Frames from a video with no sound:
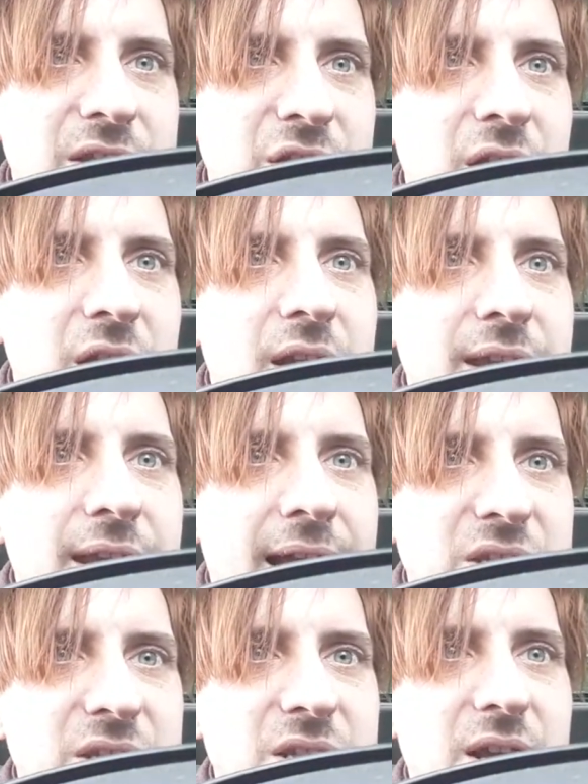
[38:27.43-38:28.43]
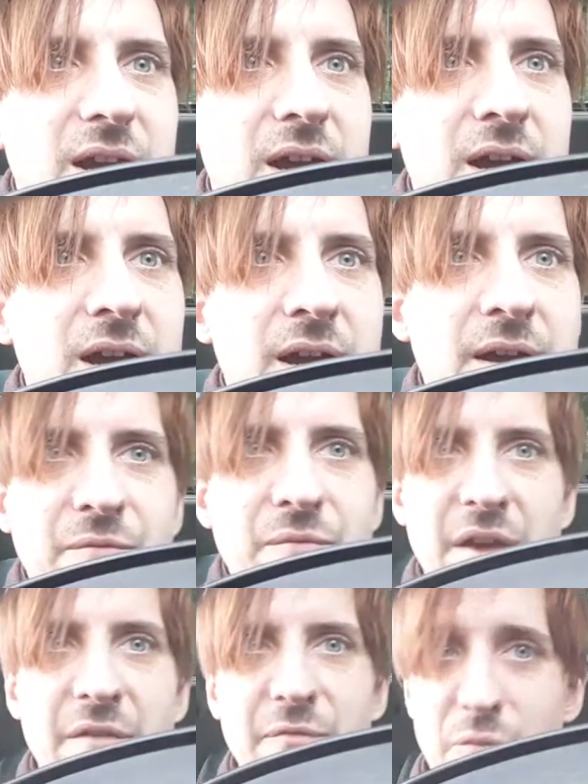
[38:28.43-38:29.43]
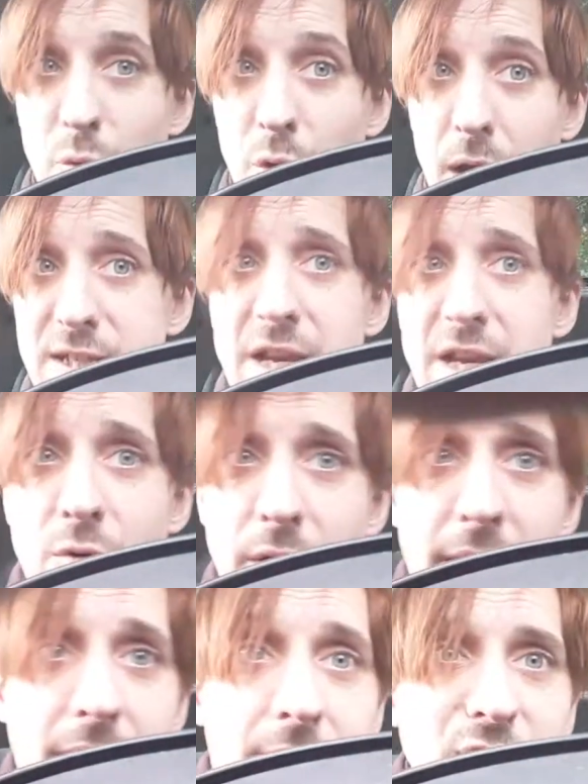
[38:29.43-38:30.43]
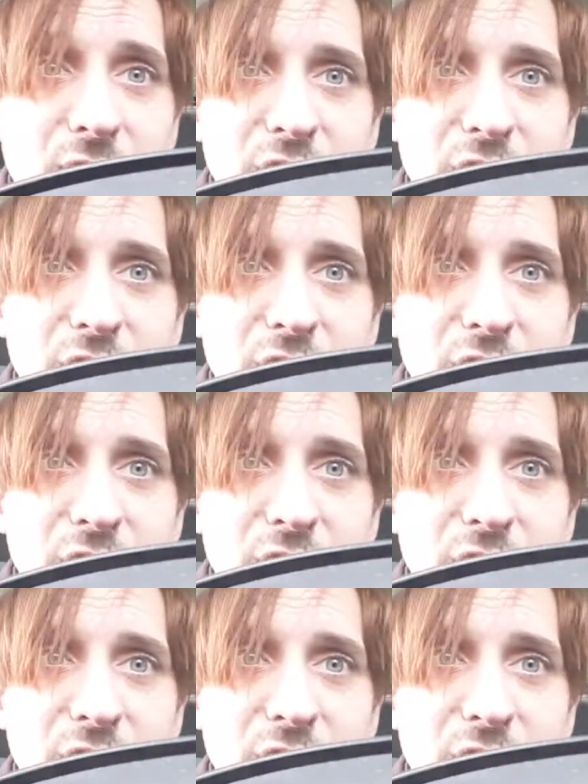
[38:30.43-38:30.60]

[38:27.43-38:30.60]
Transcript: Yes, I'll tell you what, yeah, actually, Karen,